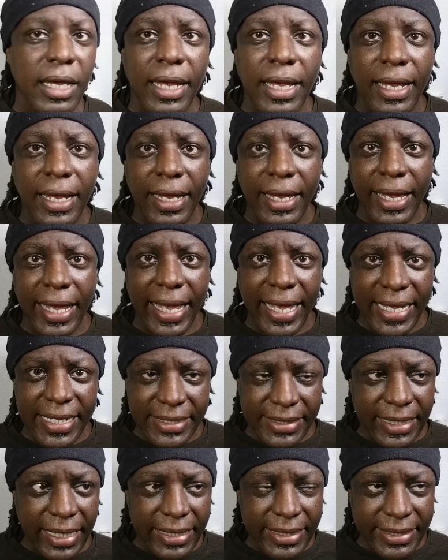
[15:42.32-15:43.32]

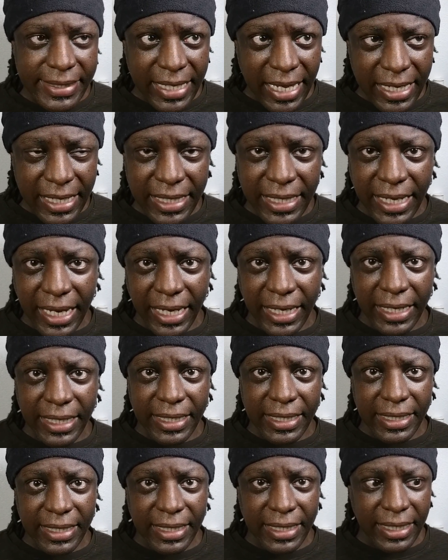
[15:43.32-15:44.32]
has
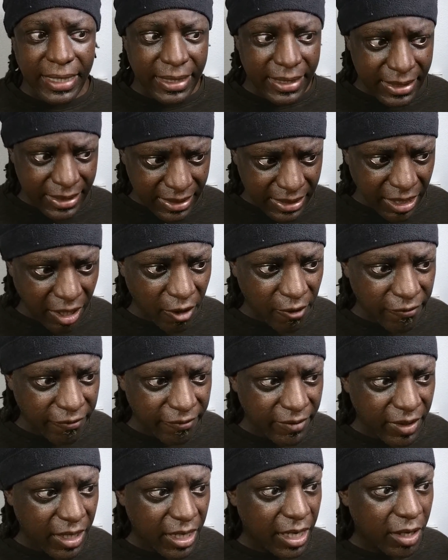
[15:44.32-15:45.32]
dedicated
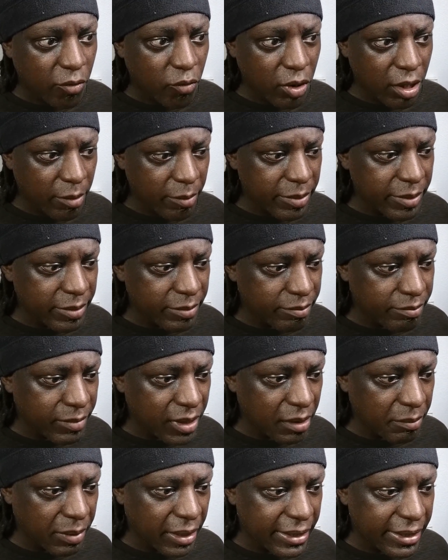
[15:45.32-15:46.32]
itself, and what I
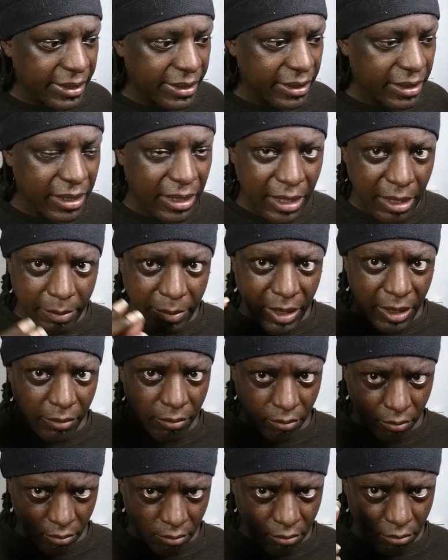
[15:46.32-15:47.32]
mean by dedicate, I
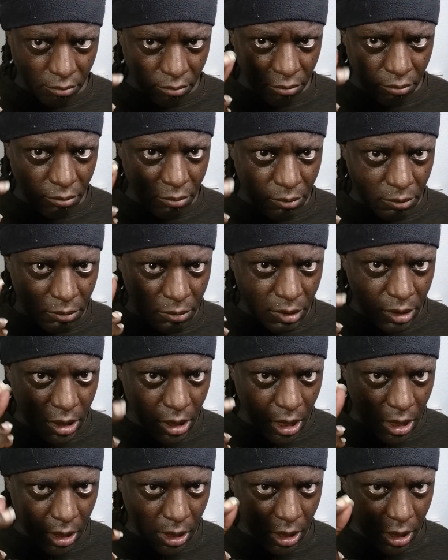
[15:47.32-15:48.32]
mean
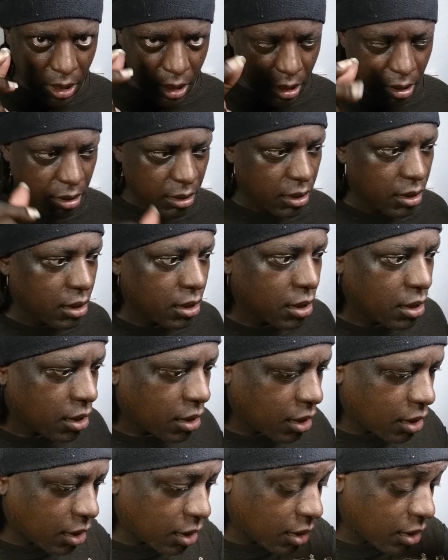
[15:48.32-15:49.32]
dedicate
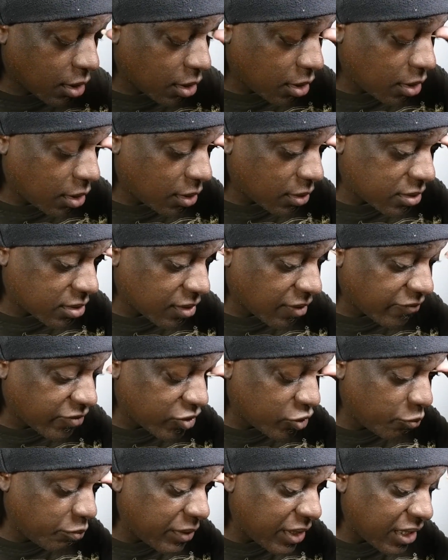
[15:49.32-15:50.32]

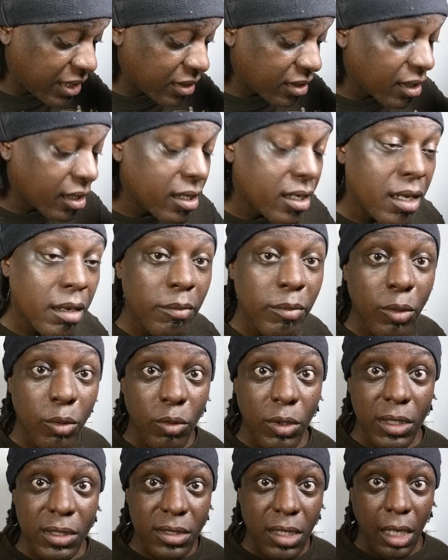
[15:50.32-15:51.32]
itself to being the
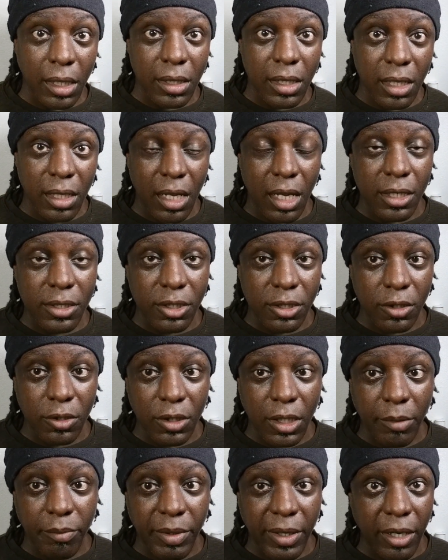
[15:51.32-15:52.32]
#1
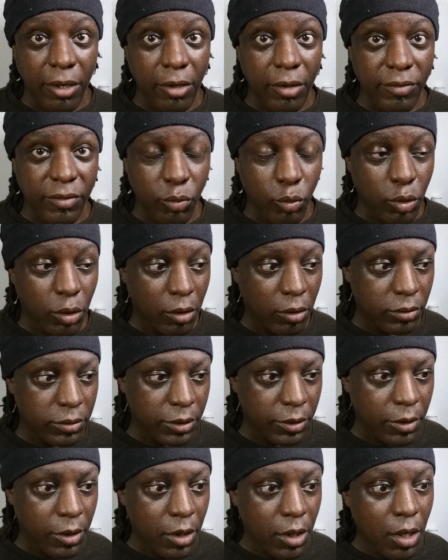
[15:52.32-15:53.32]
technological empire of the
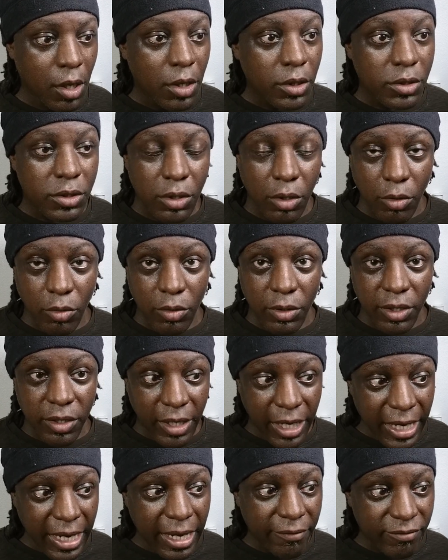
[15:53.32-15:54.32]
world. So
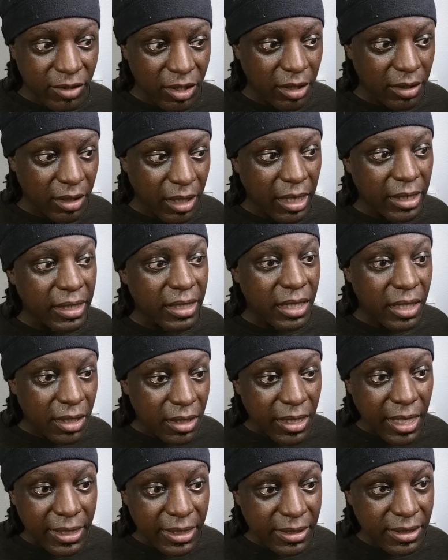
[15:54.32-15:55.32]
they have done that. The
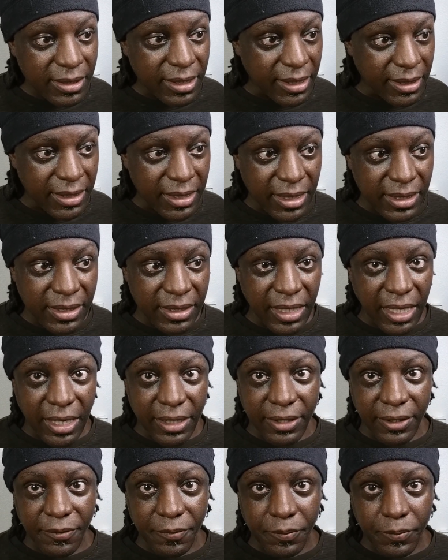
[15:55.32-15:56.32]
United States has
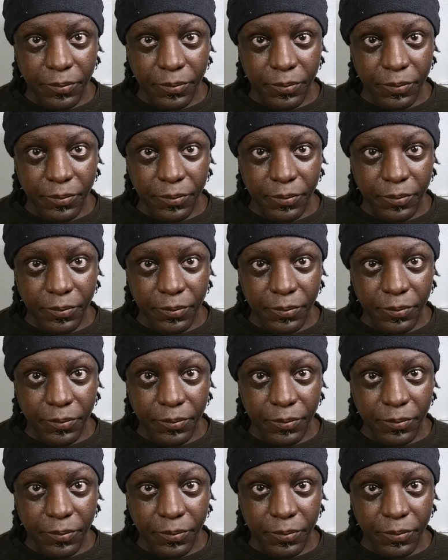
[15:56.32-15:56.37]
not.